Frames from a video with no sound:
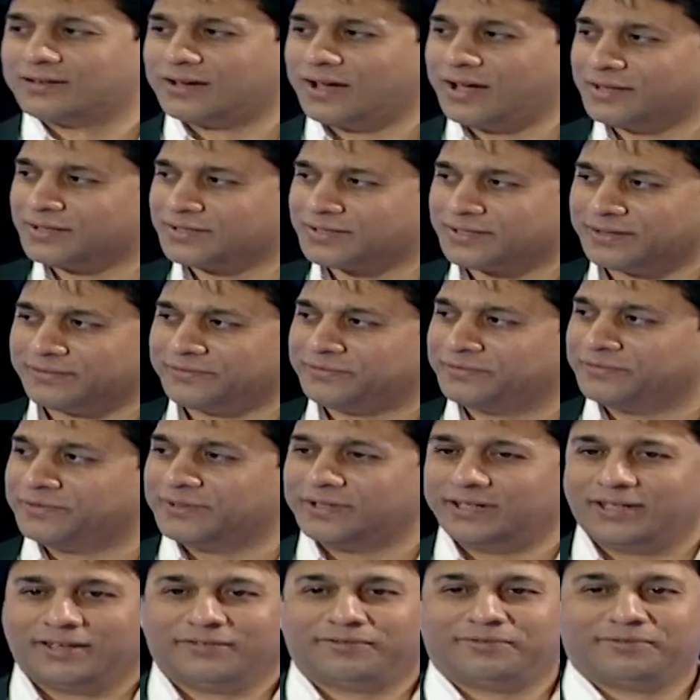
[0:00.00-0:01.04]
guys,
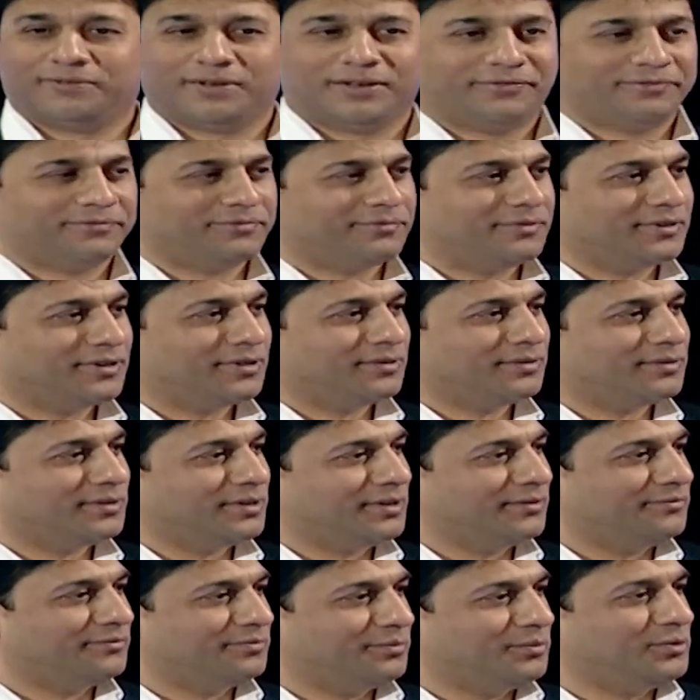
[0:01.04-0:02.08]

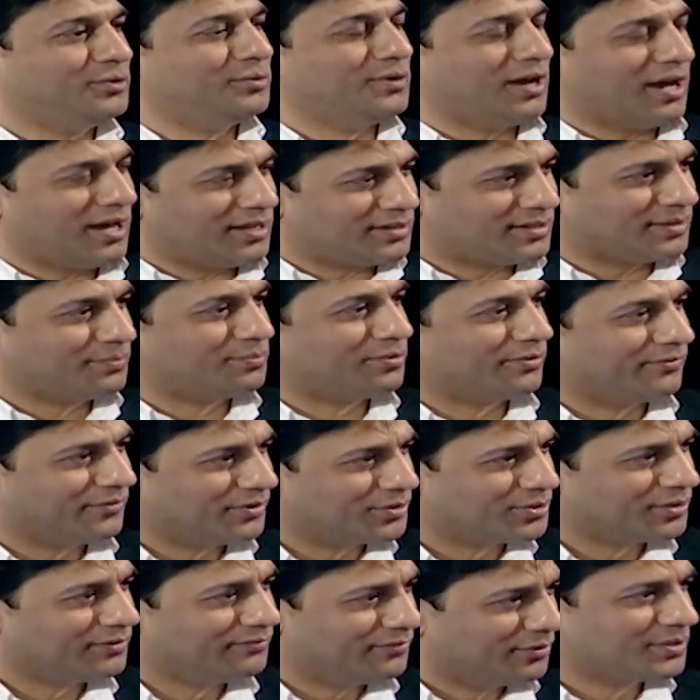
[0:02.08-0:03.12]
if you, as a
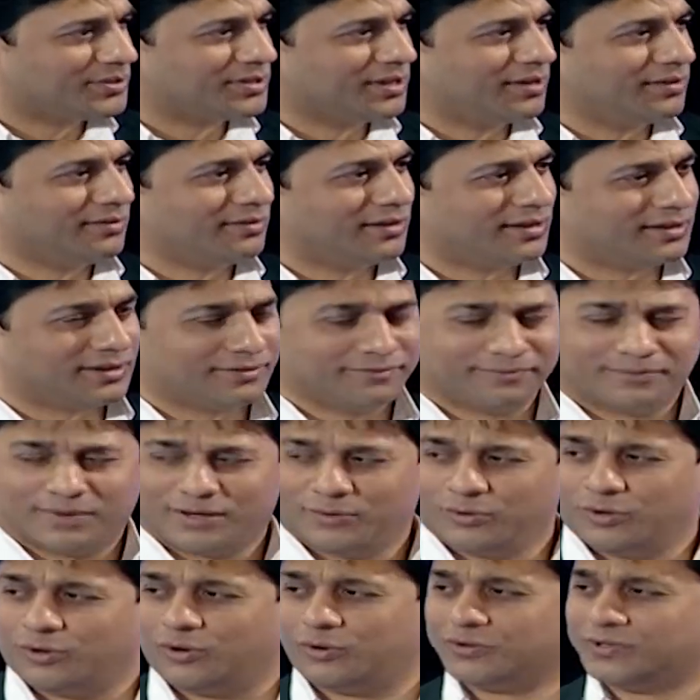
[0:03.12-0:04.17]
professional, if you're saying that, if my
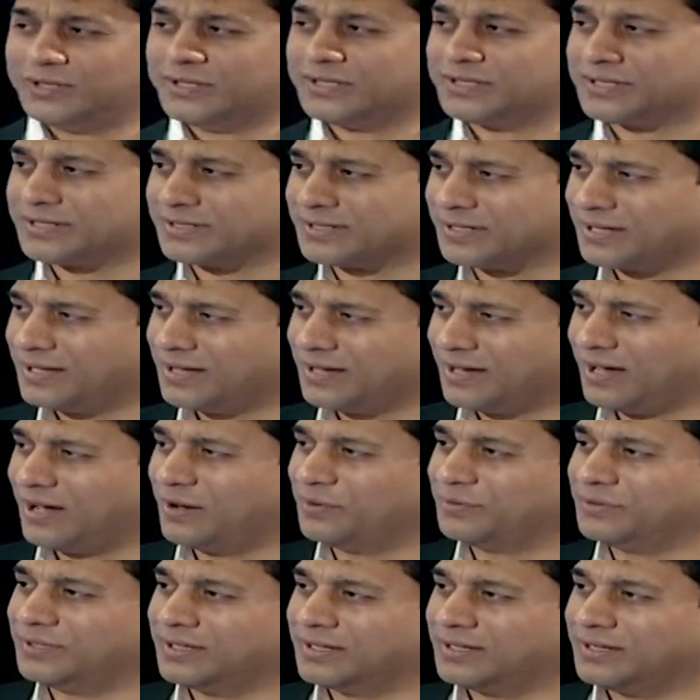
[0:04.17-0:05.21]
audience is
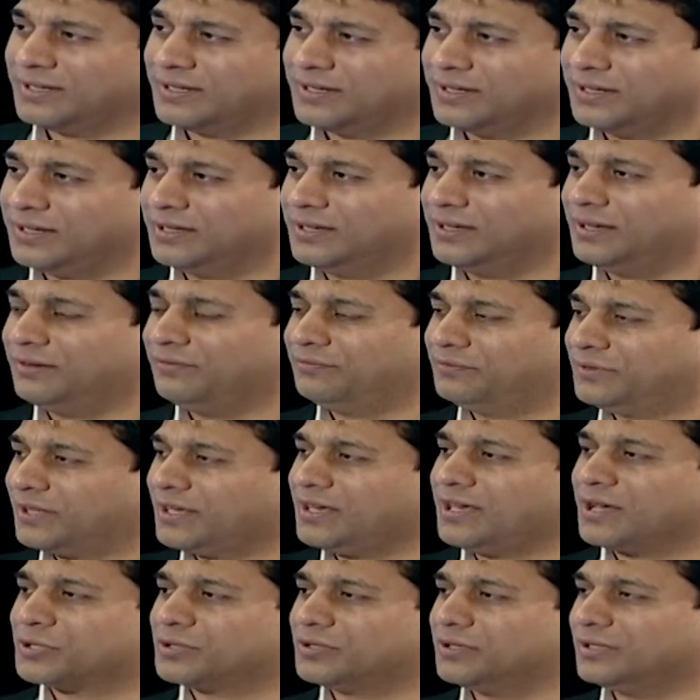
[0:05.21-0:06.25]
out there, if
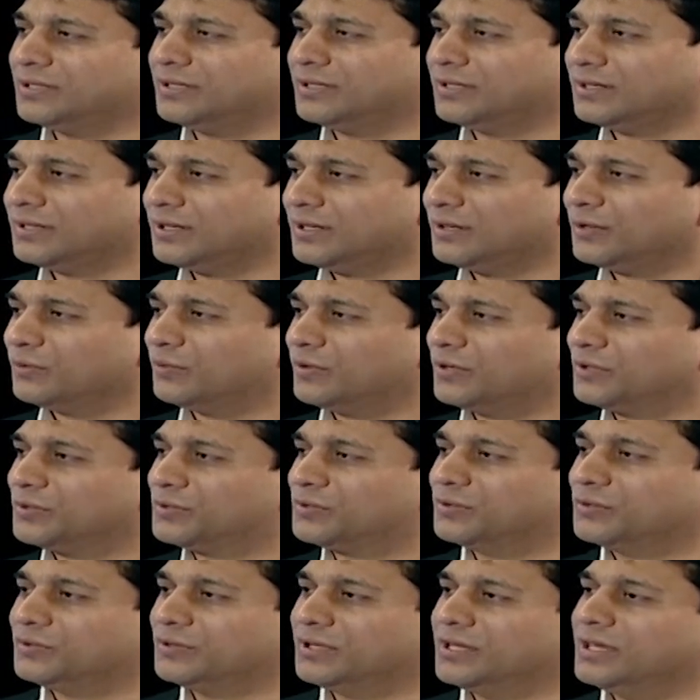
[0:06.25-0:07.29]
they actually want
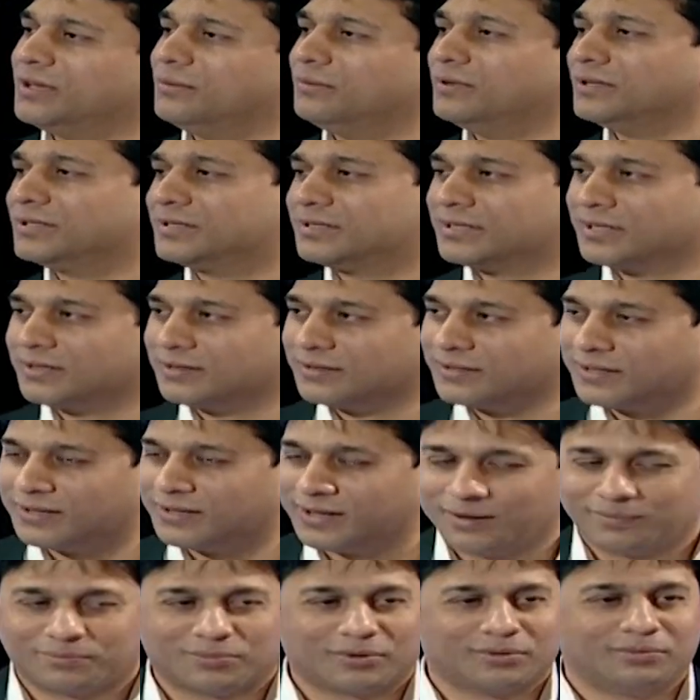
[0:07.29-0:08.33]
to hear me sing, then
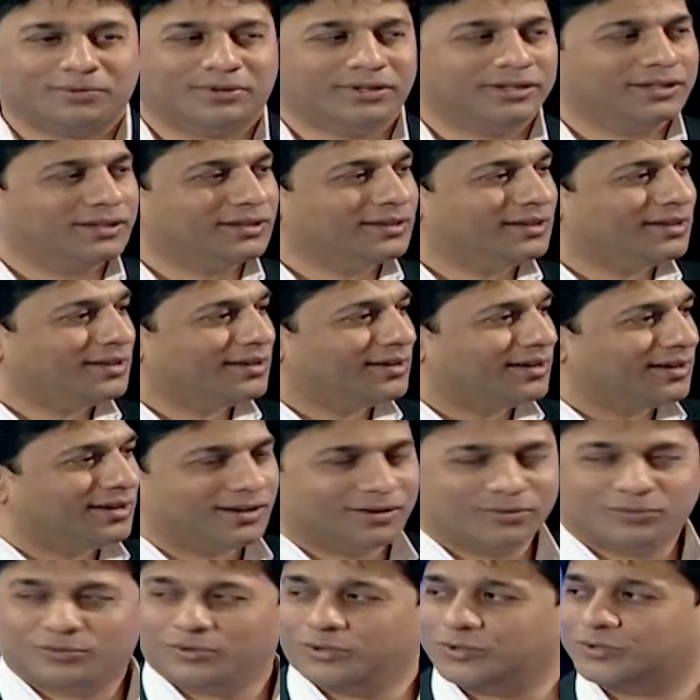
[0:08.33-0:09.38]
I probably
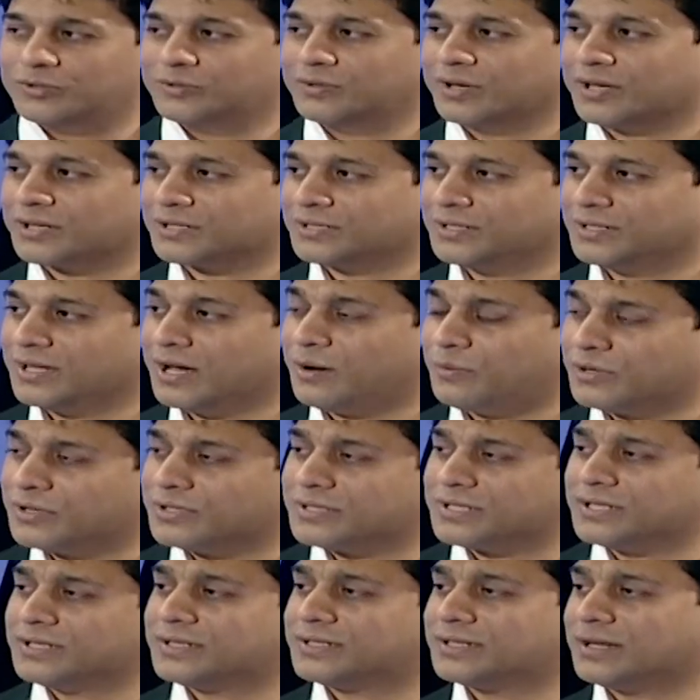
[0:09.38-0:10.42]
would do. Actually, I want to
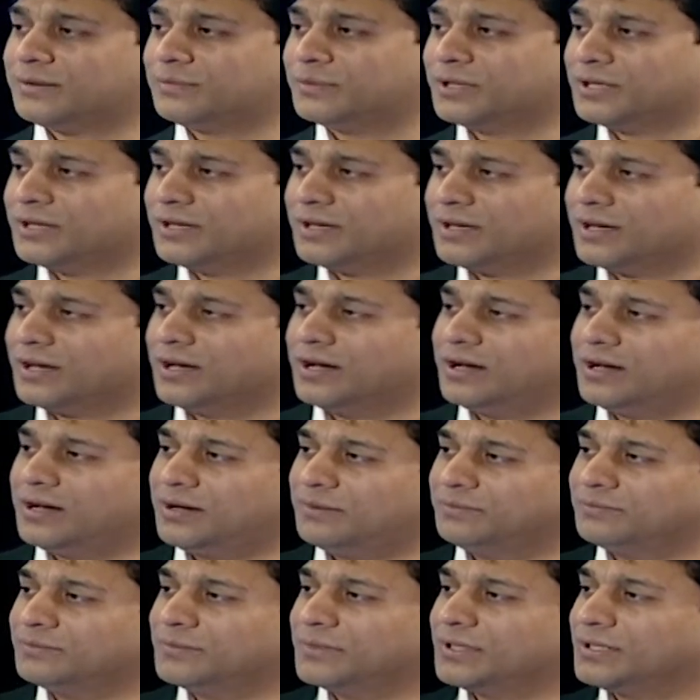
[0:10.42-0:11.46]
see some
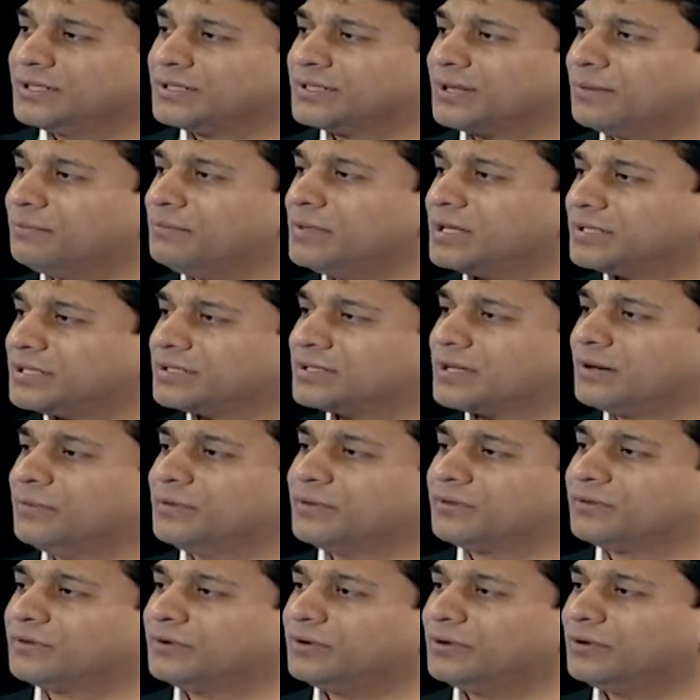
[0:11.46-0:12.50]
message
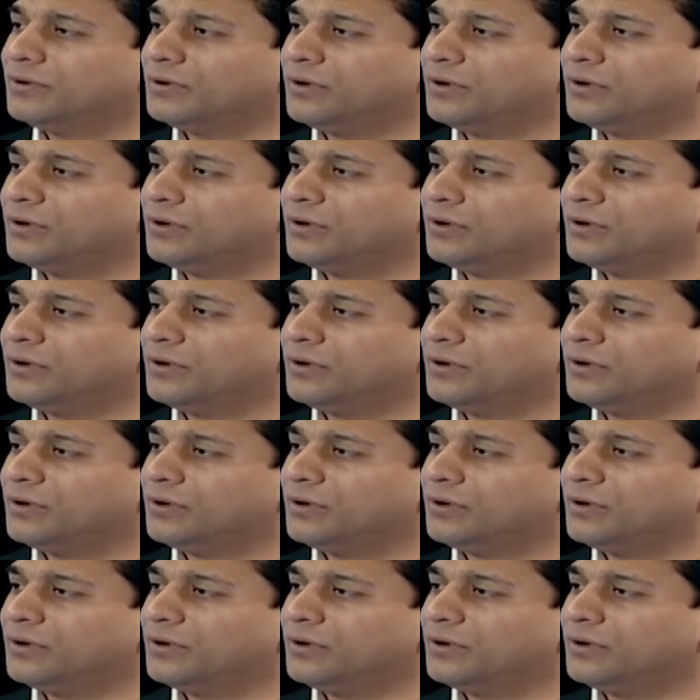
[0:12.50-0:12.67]
coming through